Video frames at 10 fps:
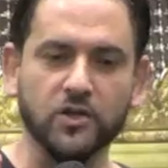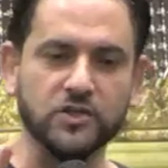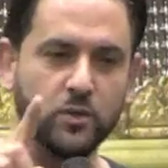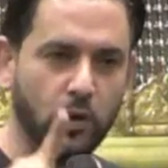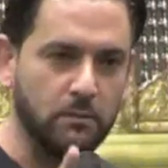
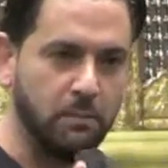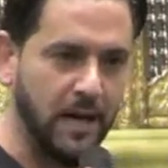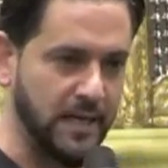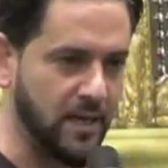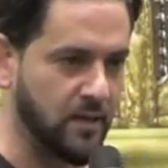hearts in one
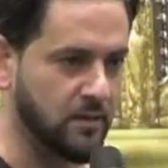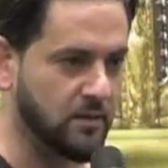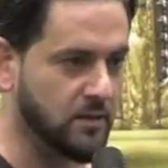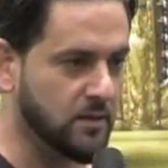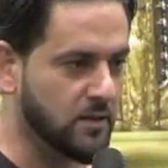body.
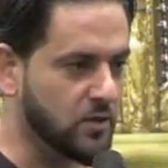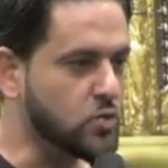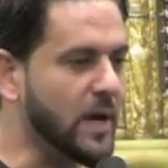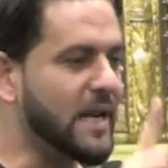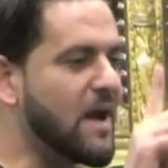
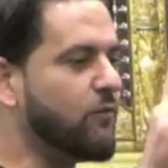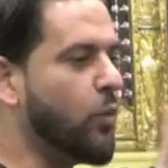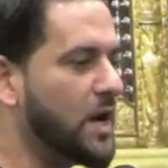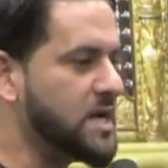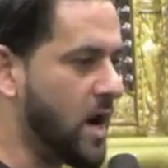You got to have
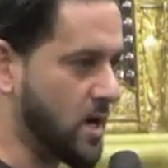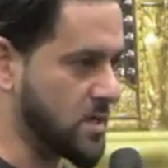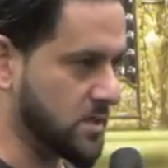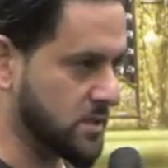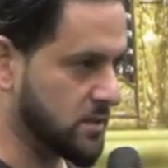one
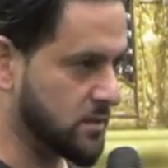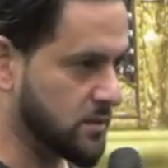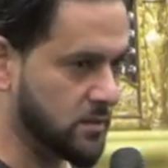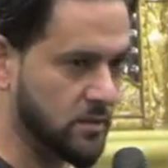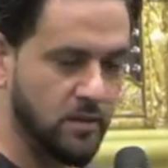heart.
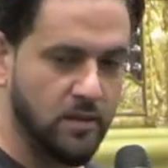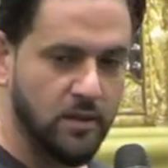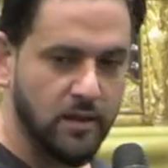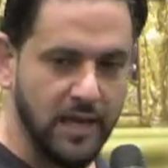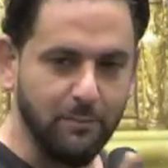
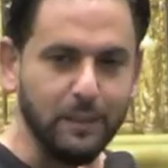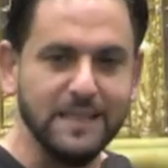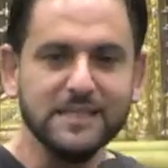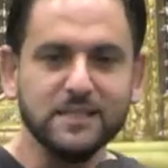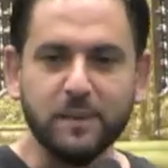And
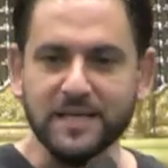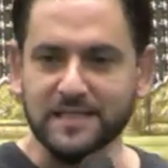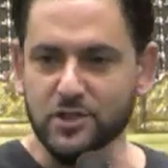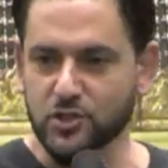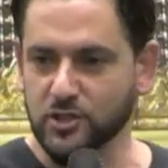please pay
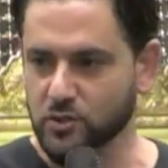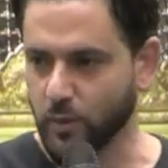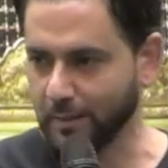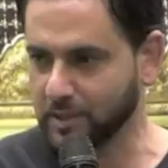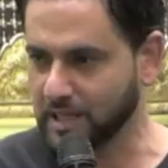attention to
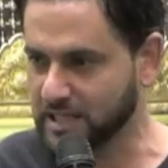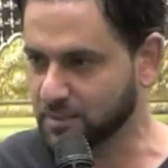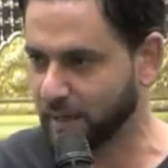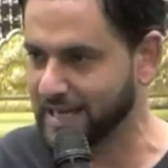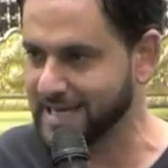what I'm going to
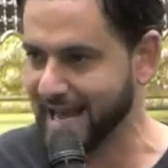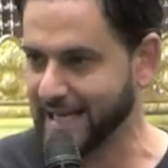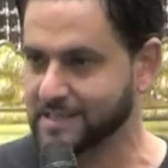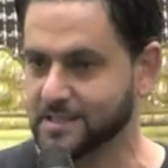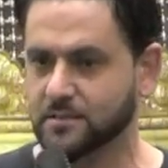explain
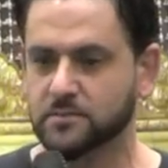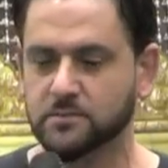next.